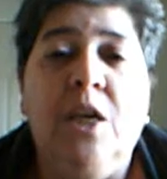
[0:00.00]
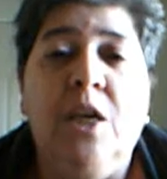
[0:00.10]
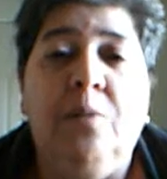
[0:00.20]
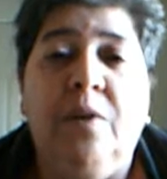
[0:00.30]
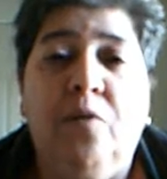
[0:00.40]

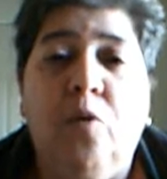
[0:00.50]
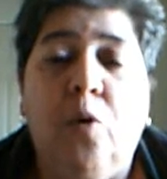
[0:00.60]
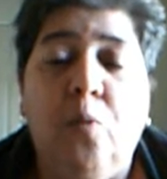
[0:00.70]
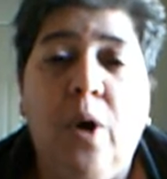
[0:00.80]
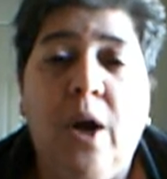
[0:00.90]
before
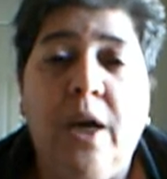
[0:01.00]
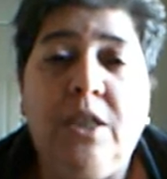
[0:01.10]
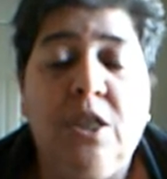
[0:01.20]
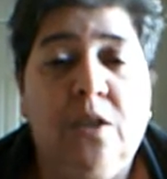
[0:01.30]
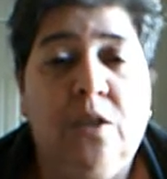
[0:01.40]

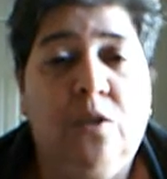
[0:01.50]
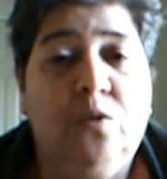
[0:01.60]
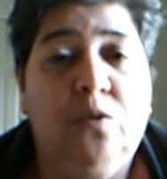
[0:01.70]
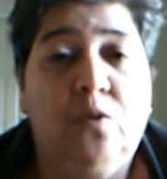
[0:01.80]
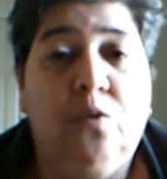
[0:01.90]
what
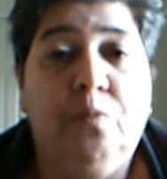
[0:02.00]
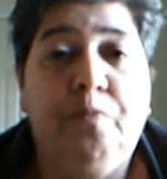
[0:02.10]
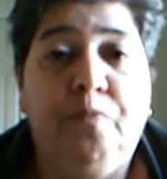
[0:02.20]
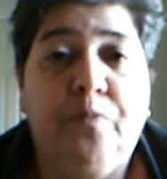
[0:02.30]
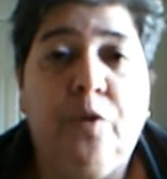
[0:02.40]

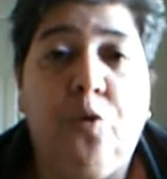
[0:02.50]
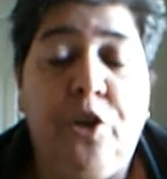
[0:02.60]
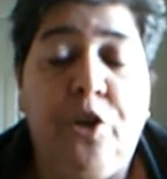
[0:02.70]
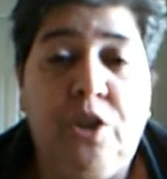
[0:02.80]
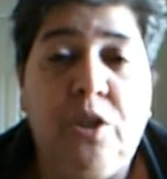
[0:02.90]

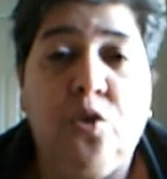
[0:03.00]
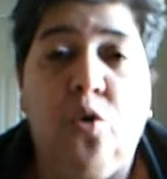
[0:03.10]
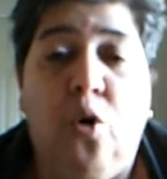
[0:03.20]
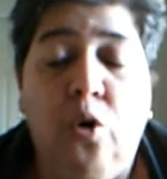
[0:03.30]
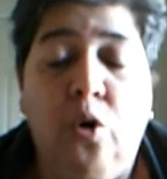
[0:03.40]
Christians
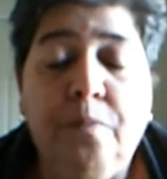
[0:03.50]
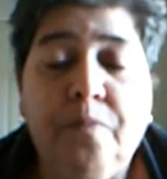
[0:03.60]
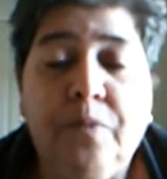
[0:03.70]
call